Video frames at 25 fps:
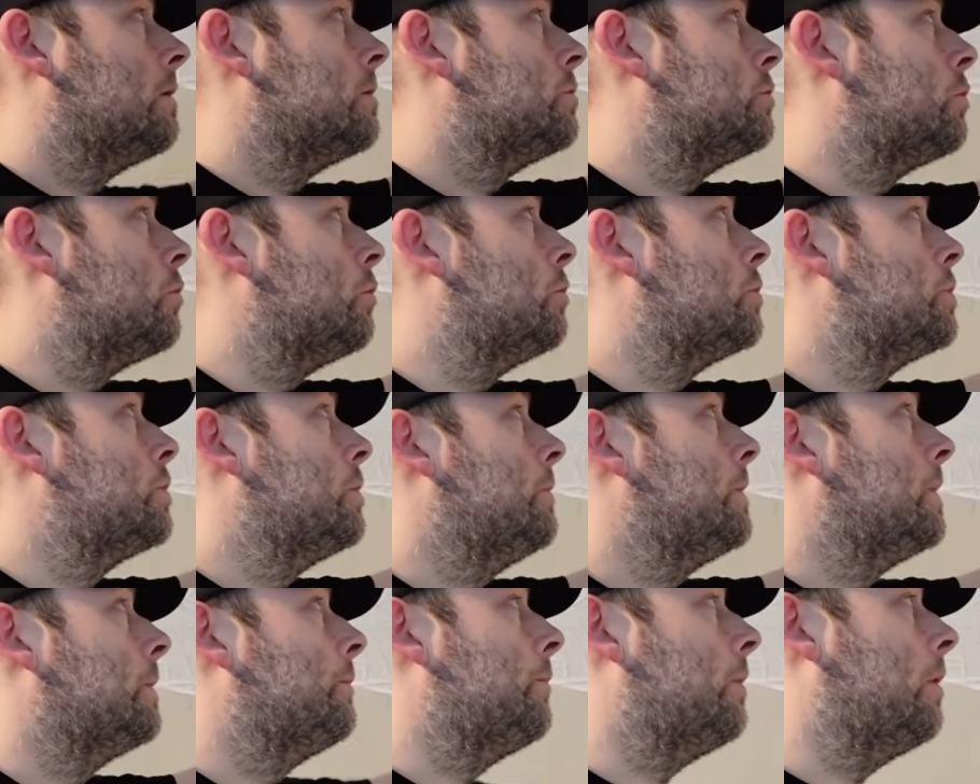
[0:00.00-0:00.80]

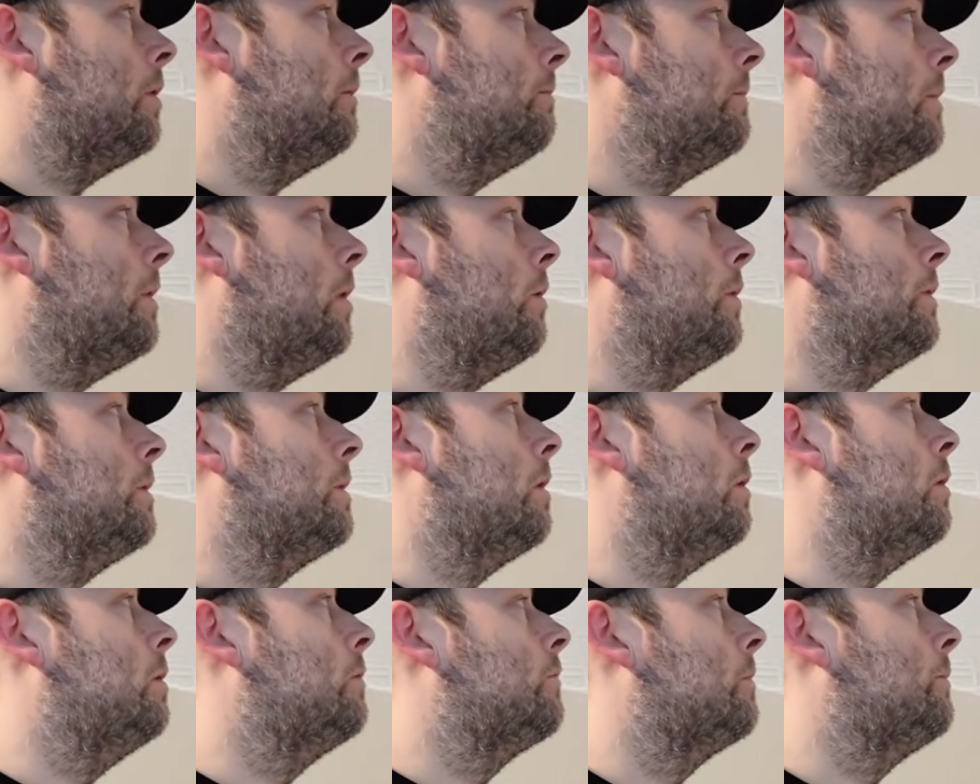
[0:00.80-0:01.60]
doing a plumb line
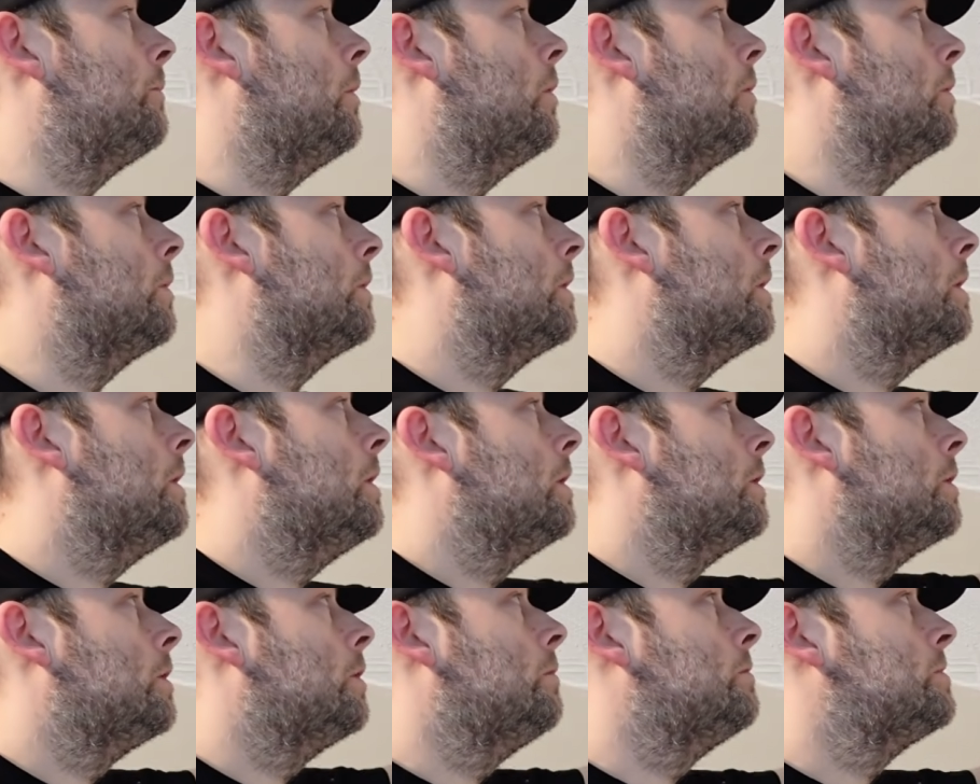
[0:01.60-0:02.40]
either by
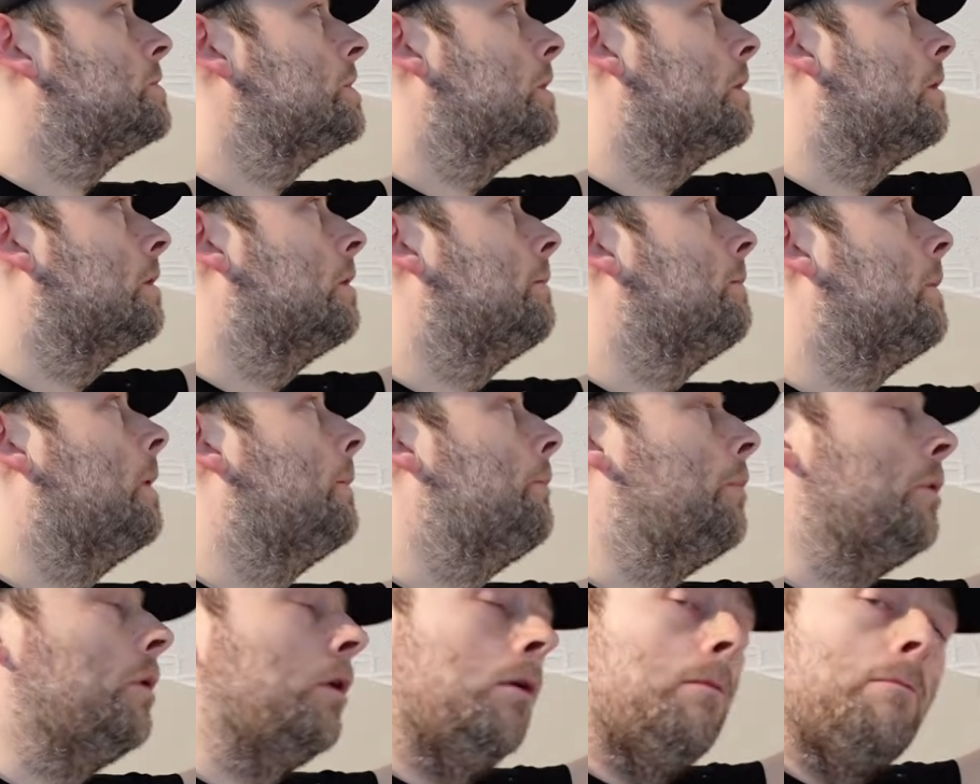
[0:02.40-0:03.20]
using a
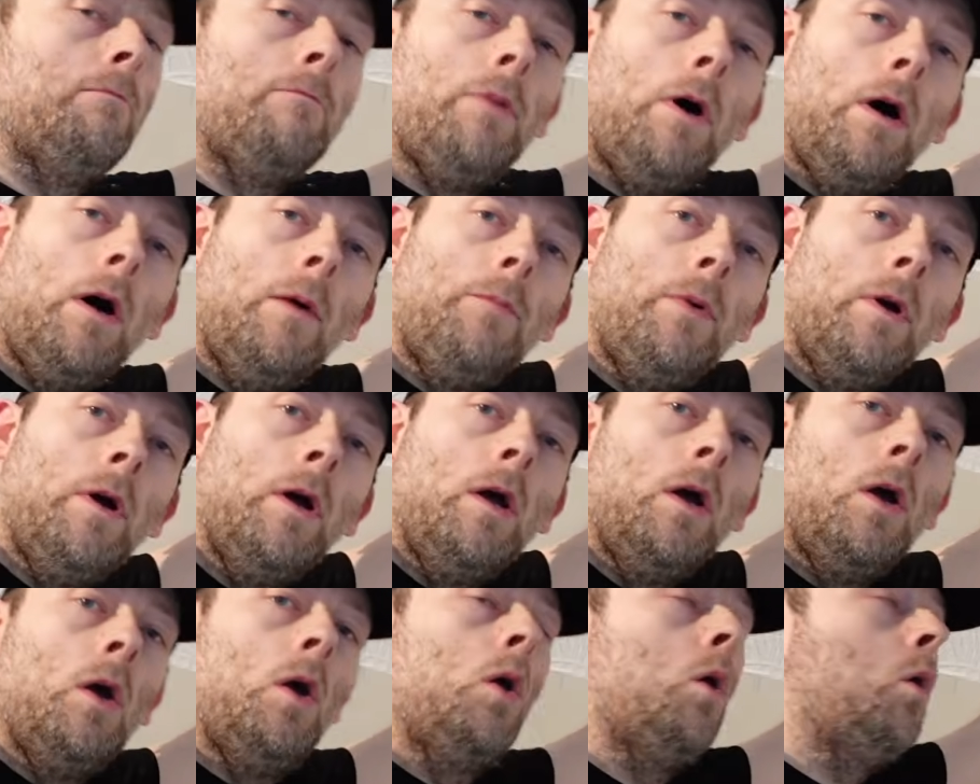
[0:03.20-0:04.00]
plumb bob
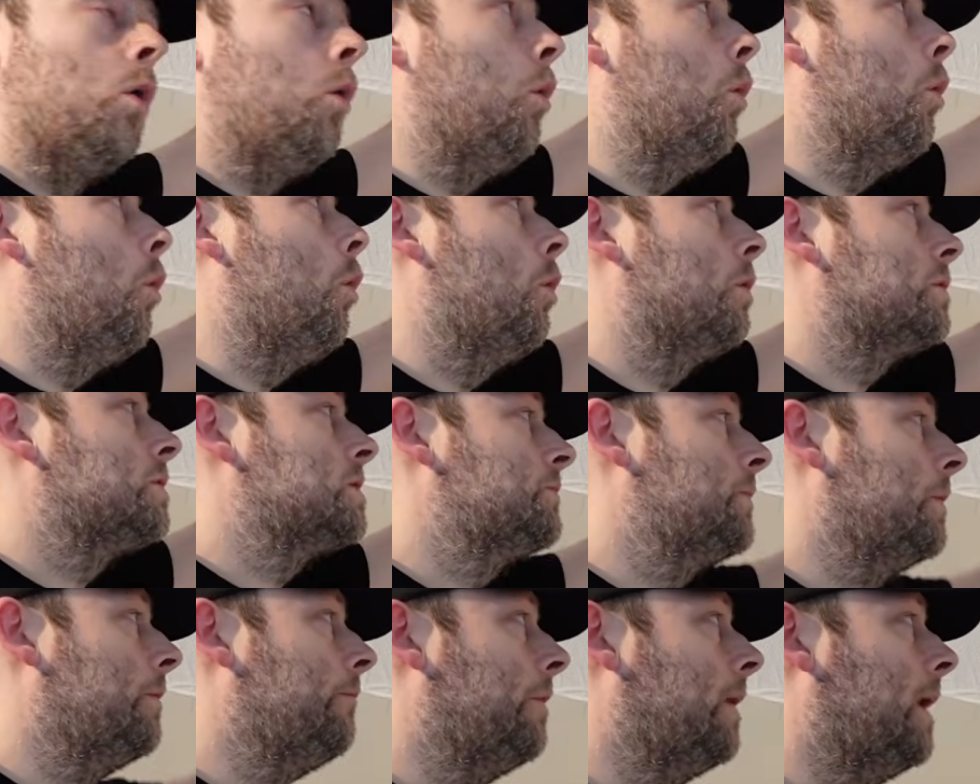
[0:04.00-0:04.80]
or a
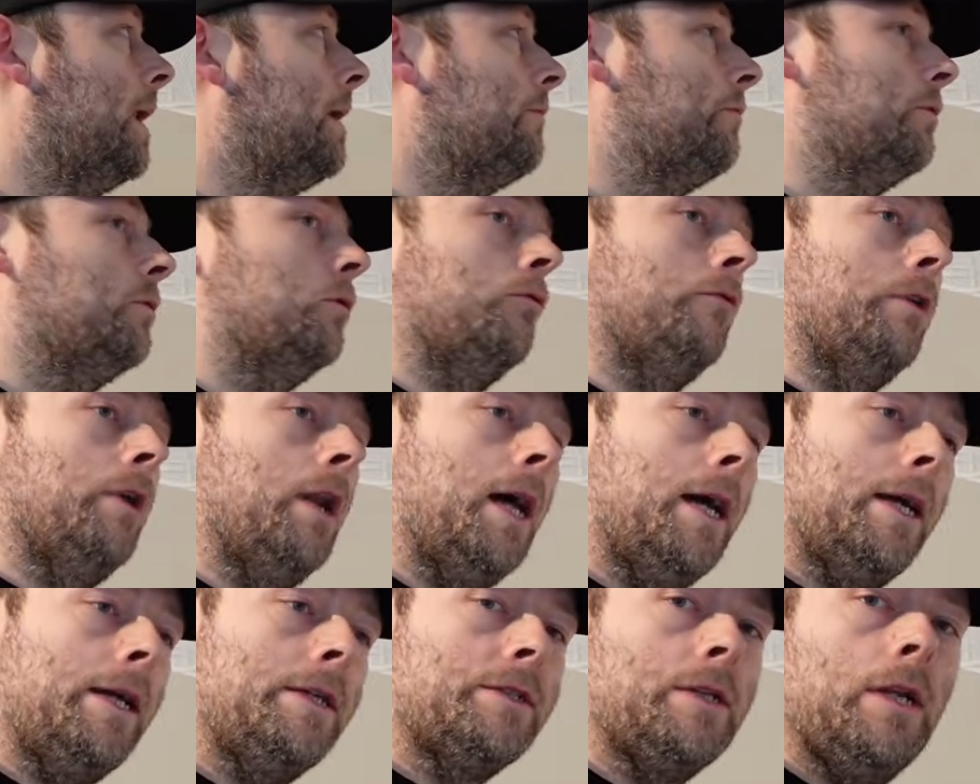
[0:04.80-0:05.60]
spirit level or a
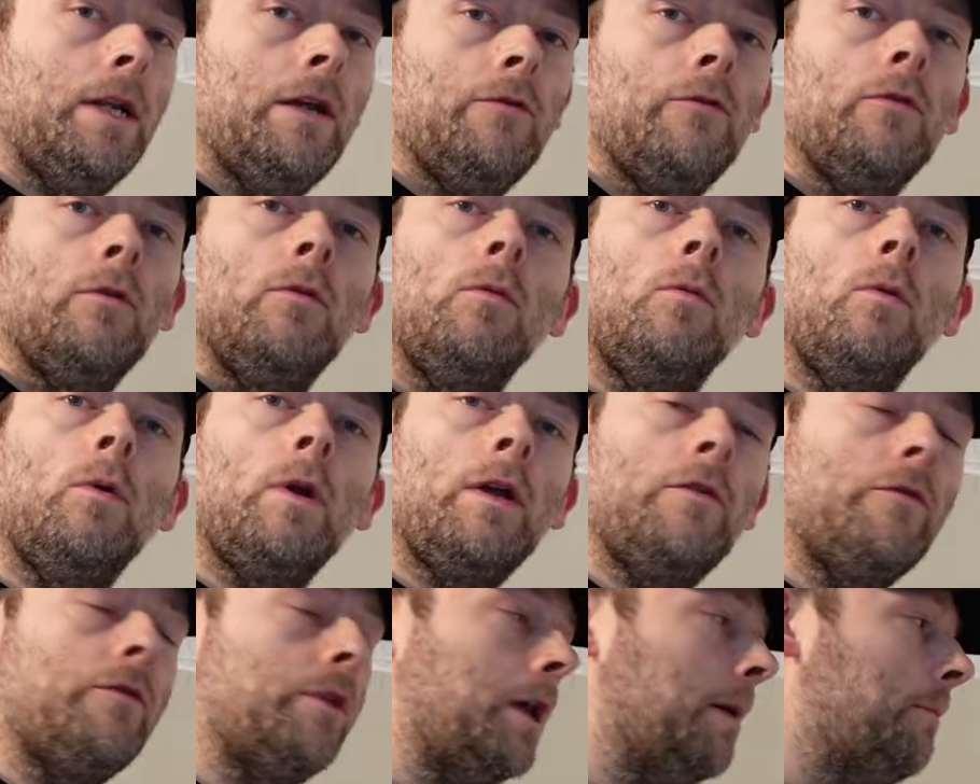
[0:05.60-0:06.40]
laser level,
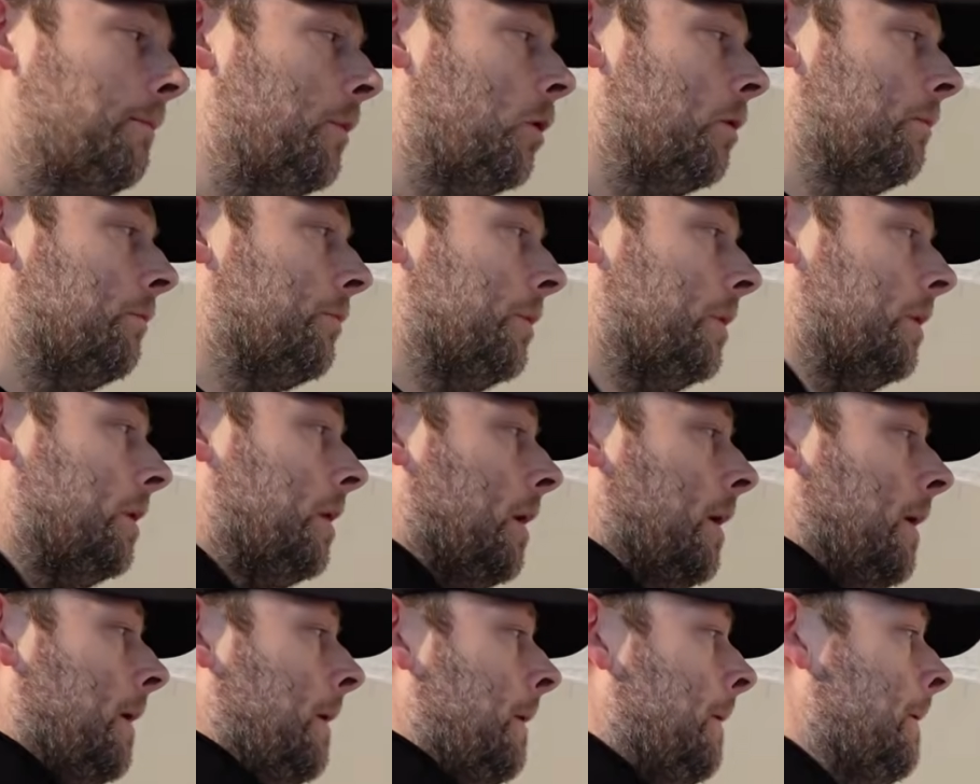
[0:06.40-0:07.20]
whatever that might be.
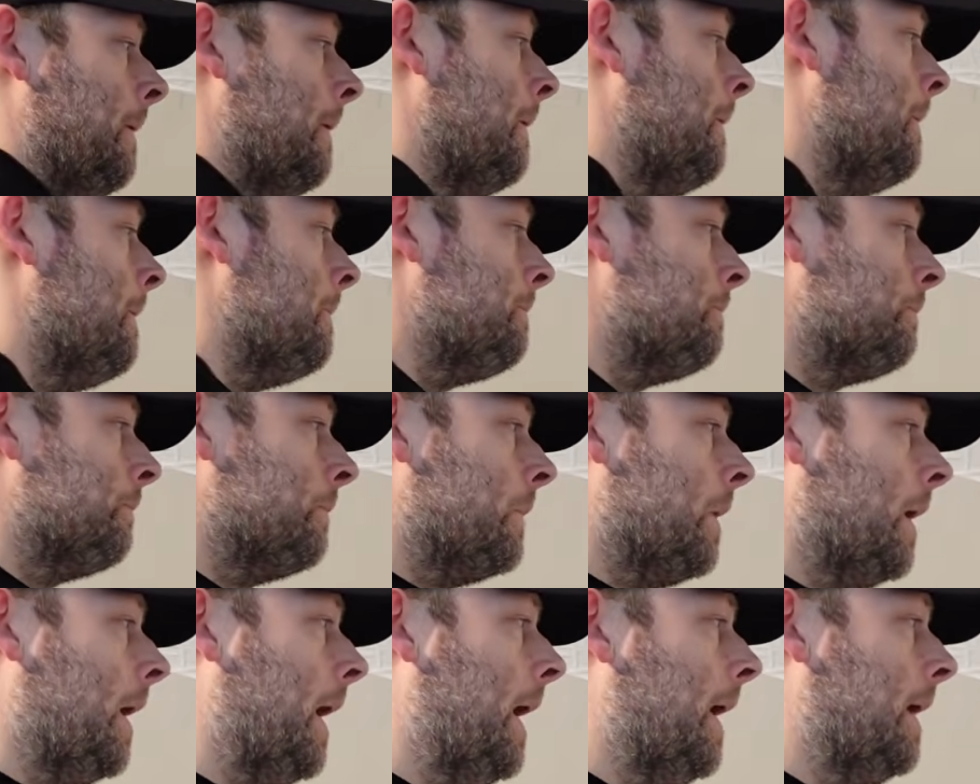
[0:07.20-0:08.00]

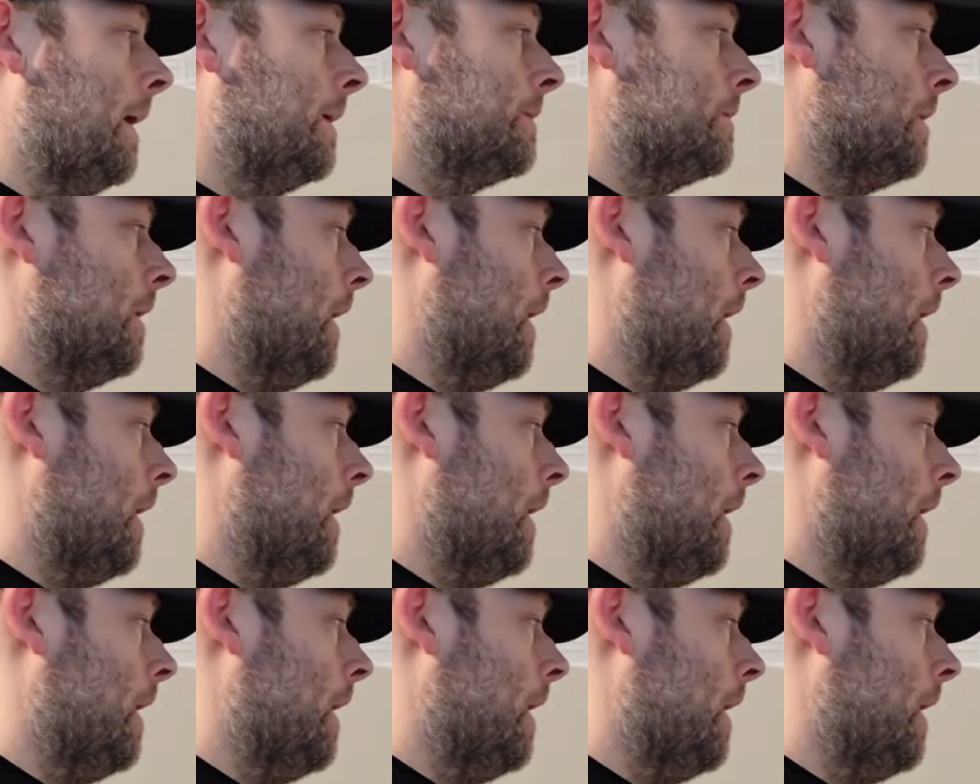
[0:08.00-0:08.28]
And